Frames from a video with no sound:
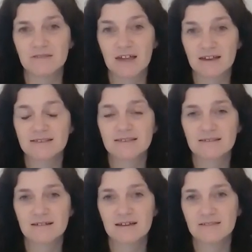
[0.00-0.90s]

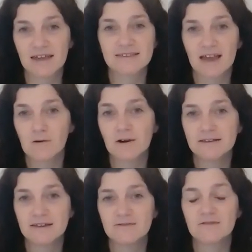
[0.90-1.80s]
that's how I
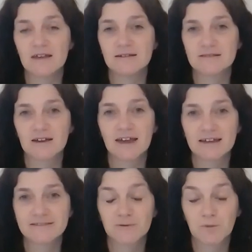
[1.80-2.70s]
did things. I
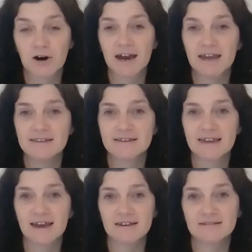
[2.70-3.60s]
had to pray to
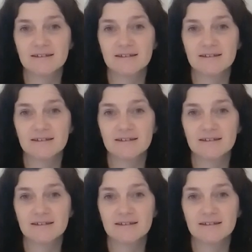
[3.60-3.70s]
get